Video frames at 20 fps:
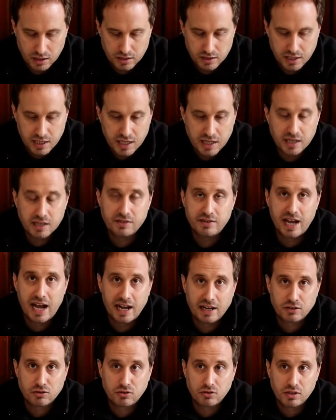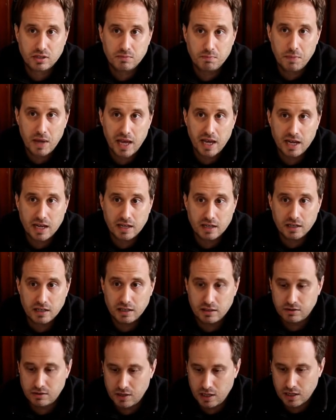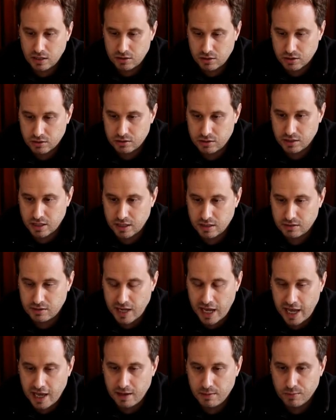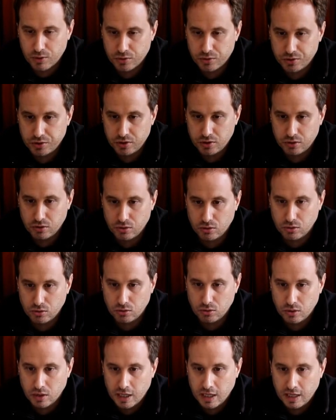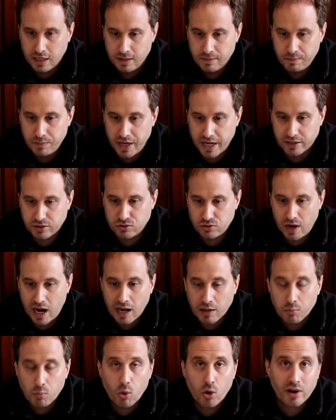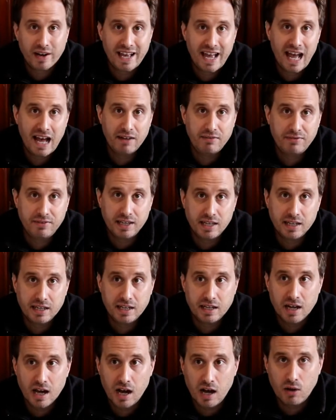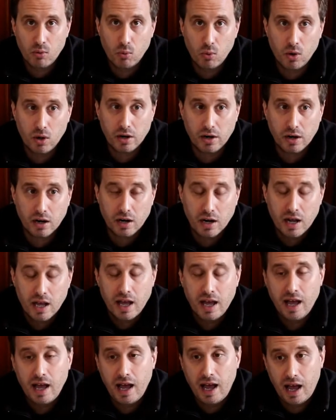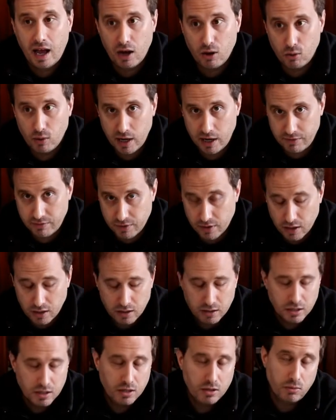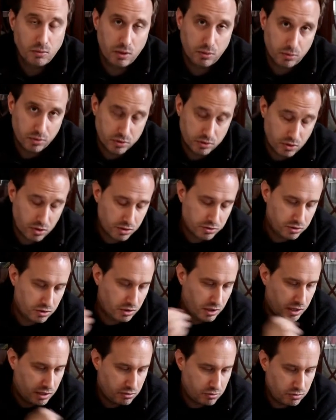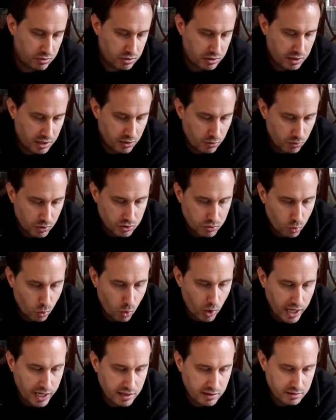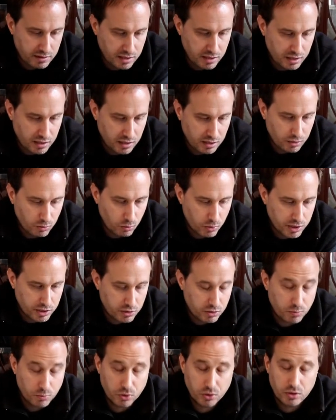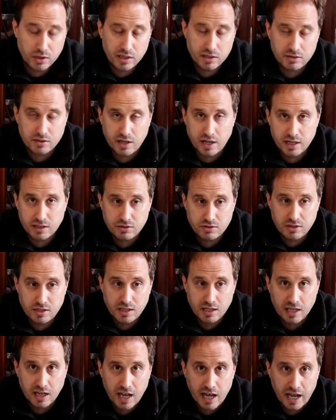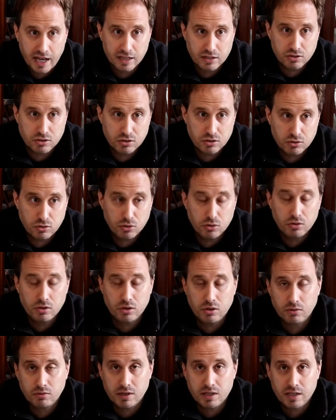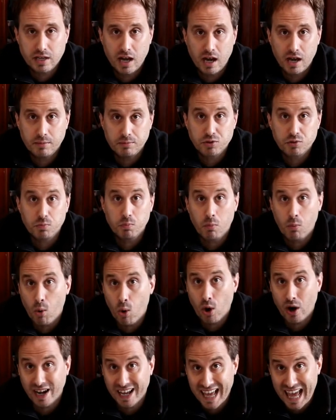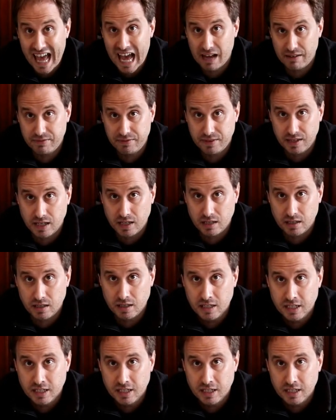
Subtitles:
tea is actually made. It just is able to extract more caffeine in hot water. However, what was also interesting was white tea, when you brew it as an iced tea, has 2 to 3 times more caffeine